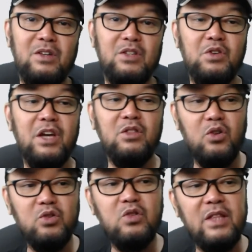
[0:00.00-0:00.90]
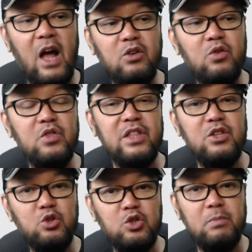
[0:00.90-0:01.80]
You can also download the
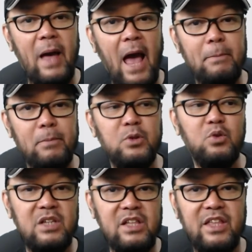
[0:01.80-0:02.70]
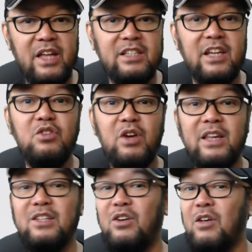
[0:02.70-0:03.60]
YouTube app using this. And you
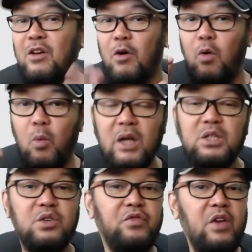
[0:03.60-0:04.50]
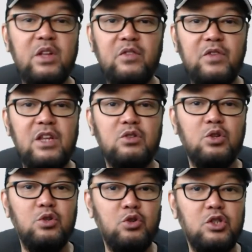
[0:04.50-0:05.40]
can watch your favorite videos
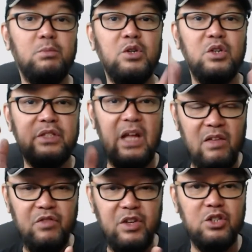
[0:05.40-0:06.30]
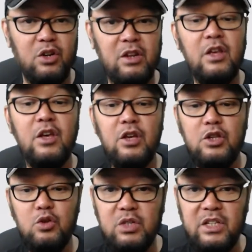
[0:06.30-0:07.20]
on YouTube on your television
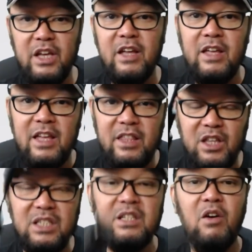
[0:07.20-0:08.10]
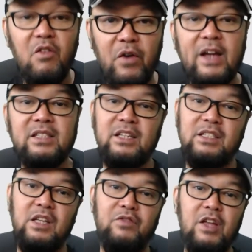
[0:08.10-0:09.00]
using this Fire Stick
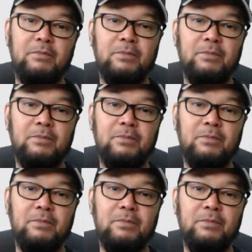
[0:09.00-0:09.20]
T V.